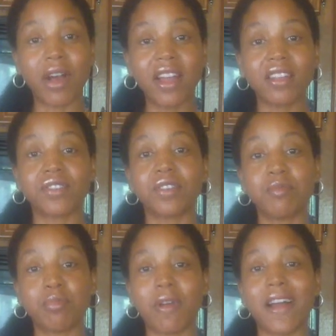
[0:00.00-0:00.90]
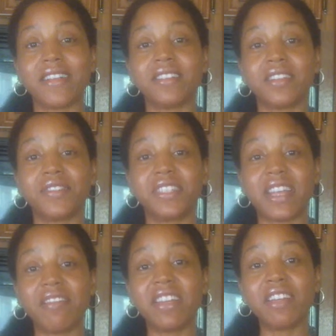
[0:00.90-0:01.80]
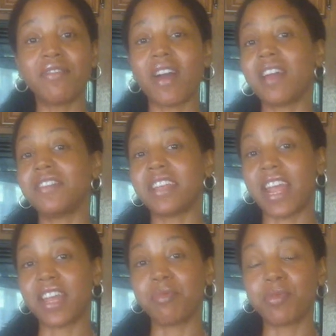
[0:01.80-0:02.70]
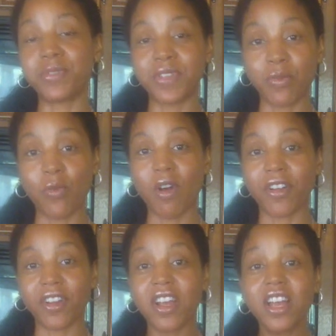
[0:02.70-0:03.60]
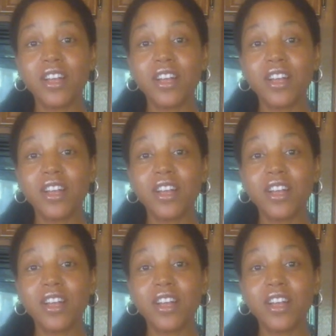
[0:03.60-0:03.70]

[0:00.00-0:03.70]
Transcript: bodies are comprised of 75 to 80% water.